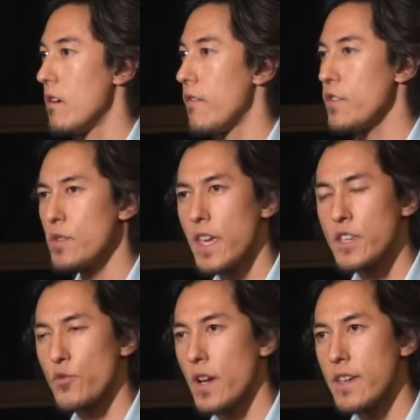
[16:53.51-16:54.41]
A few
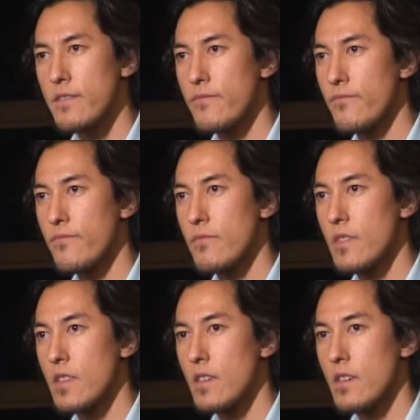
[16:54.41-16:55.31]
days, right?
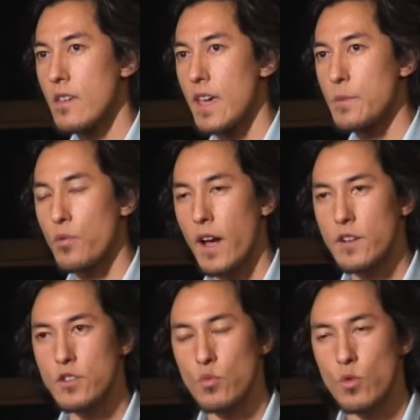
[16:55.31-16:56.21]
And
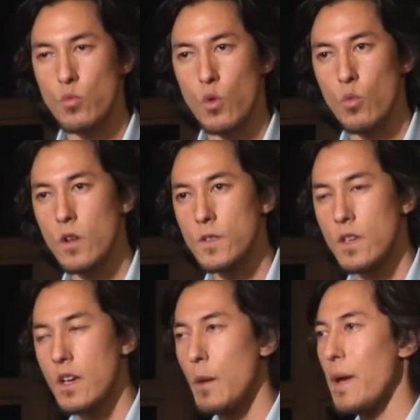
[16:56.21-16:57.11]
prior to World War I,
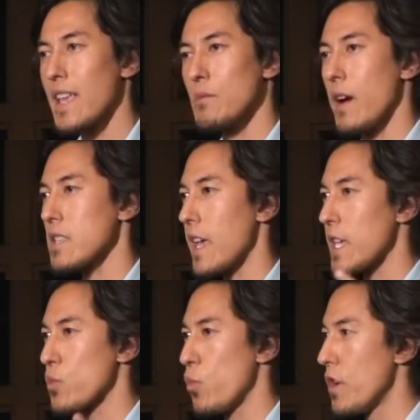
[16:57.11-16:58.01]
a battle might
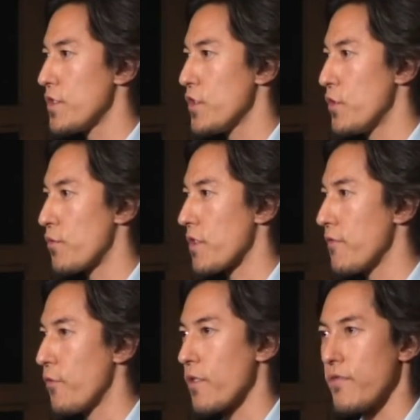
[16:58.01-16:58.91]
last one, two, three,
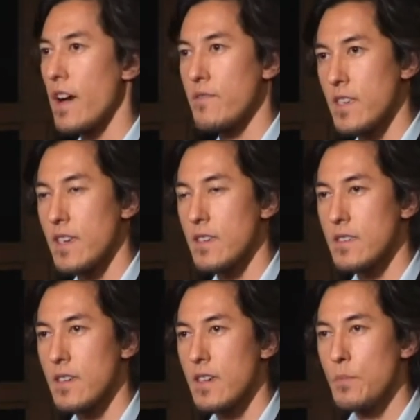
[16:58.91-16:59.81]
four, five
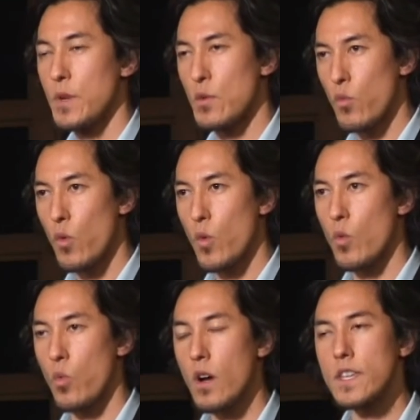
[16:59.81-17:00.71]
days. But in
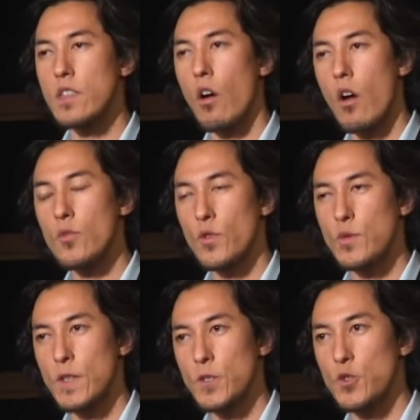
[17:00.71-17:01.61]
World War I and onward, you
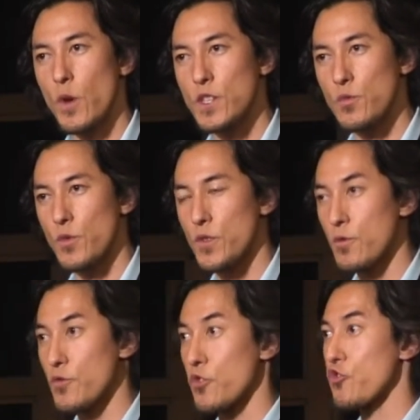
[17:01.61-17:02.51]
had situations where
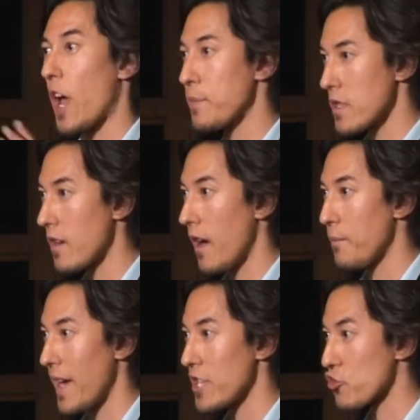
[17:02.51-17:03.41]
soldiers were trapped in
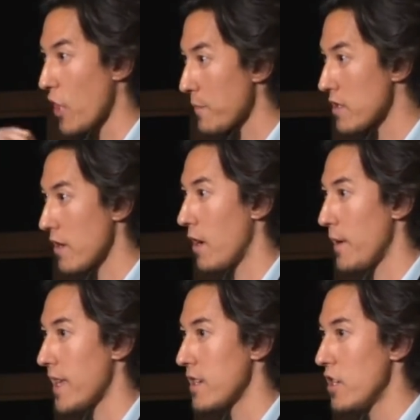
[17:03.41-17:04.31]
combat, trapped in
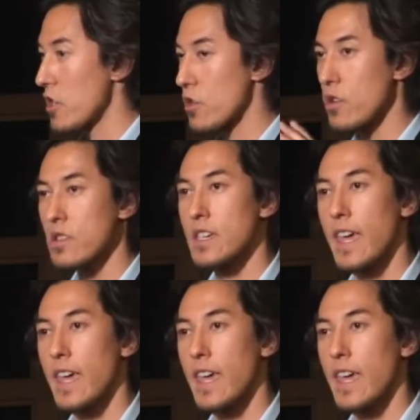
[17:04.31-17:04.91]
combat, couldn't get